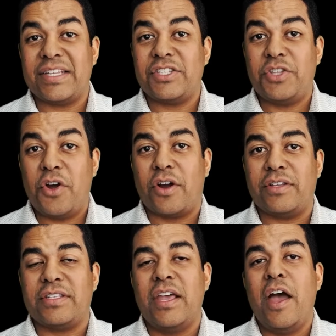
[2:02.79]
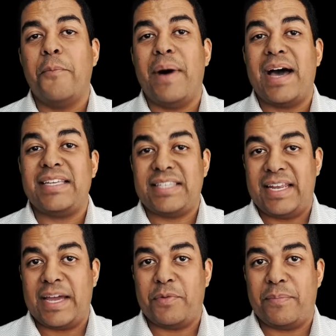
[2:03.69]
that starts by
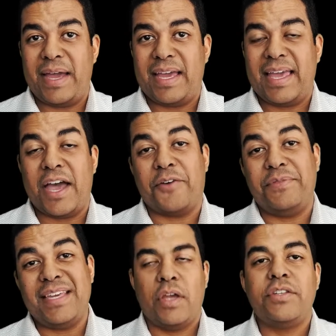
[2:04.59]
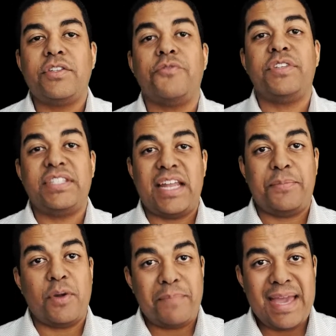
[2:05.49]
setting up your bank account. So to set
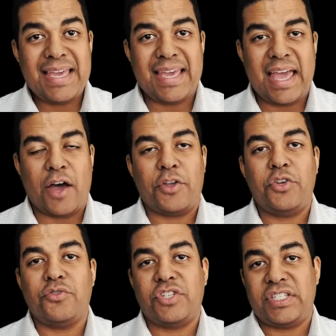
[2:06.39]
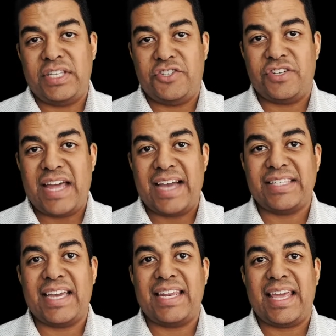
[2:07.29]
up your bank account, you'll just need your
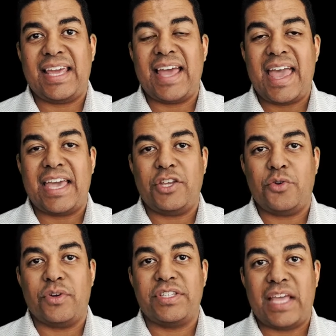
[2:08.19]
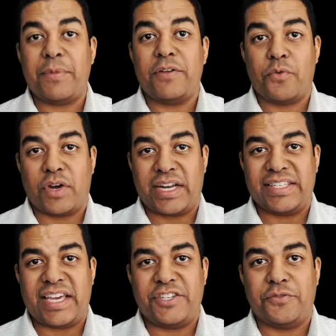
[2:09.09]
tax ID and your statement of
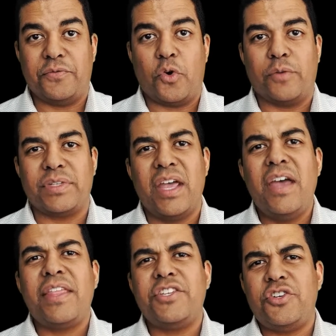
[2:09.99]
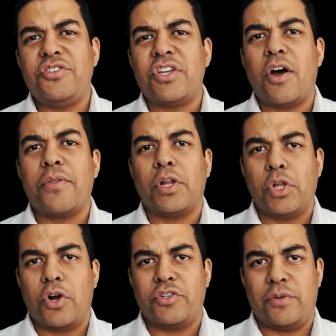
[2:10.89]
organization forms. That's usually all the
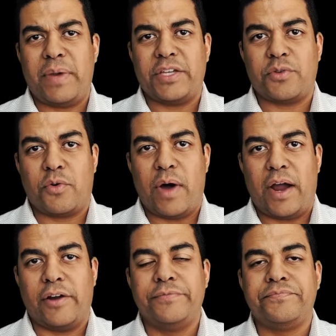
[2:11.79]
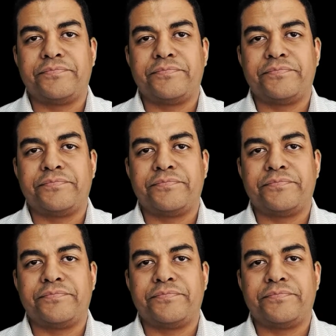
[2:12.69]
larger banks require.